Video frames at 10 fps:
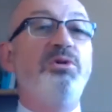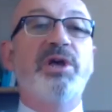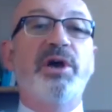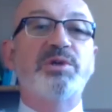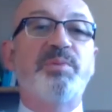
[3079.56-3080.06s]

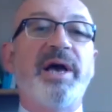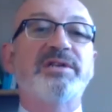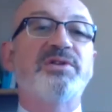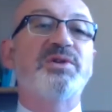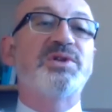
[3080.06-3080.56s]
goes back
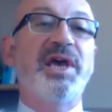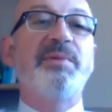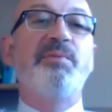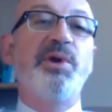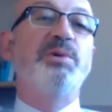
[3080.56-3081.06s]
to the
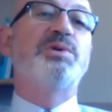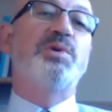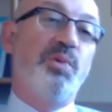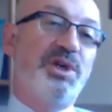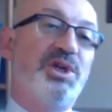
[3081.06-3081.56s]
same root,
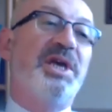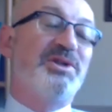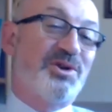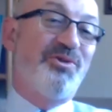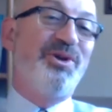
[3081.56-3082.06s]
which
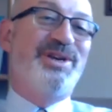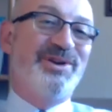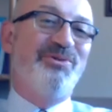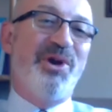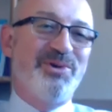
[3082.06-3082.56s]
is Greek
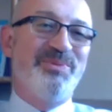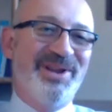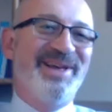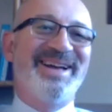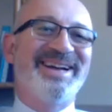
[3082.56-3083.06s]
and Roman,
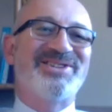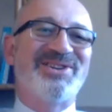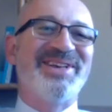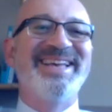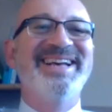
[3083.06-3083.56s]

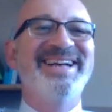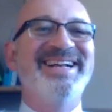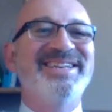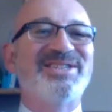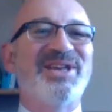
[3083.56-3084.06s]
actually.
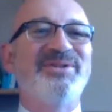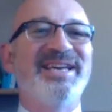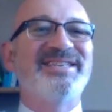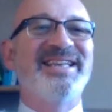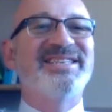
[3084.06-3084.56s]
So
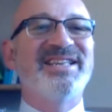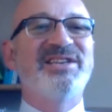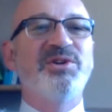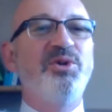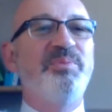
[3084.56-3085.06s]
it, it, it all